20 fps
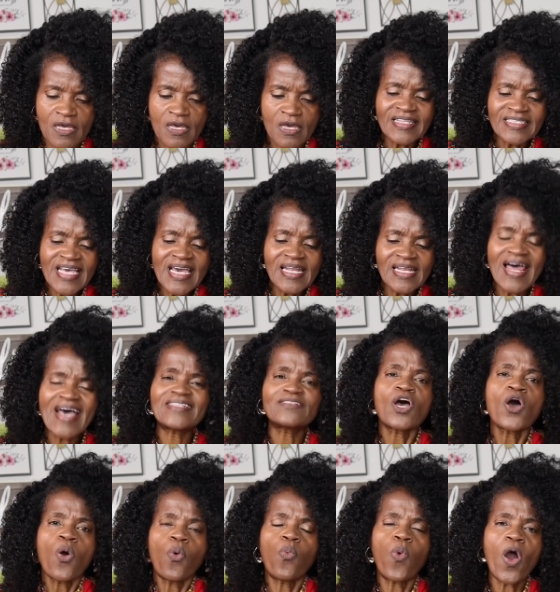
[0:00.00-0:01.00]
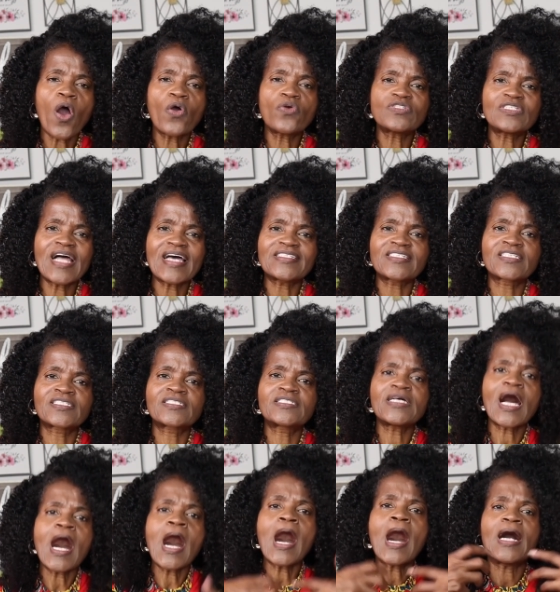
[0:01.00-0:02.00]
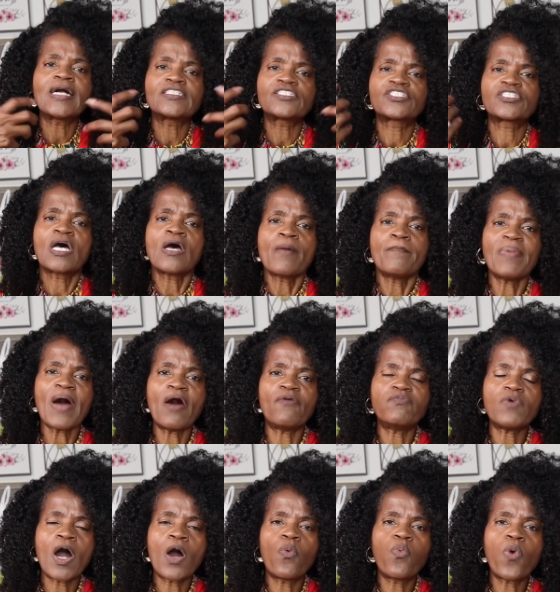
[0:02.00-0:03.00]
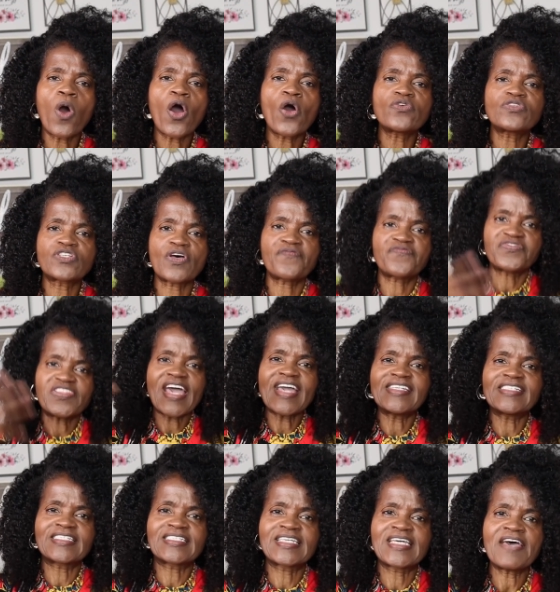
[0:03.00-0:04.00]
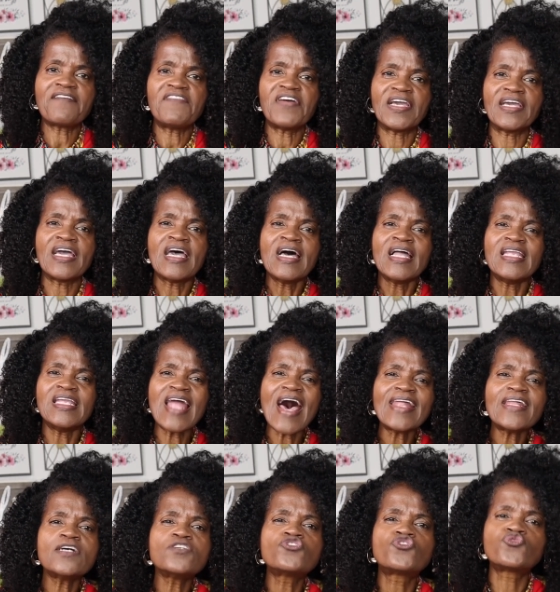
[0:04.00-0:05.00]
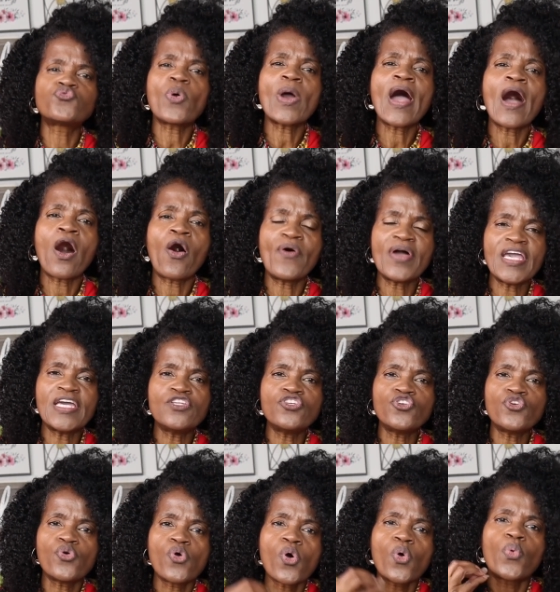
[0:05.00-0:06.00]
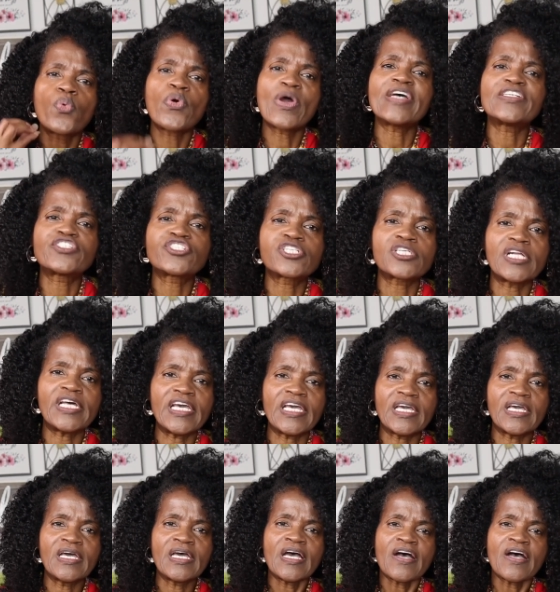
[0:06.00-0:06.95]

And then let words, let songs, a uh, of uh, words of thanksgiving, let it dwell in you richly.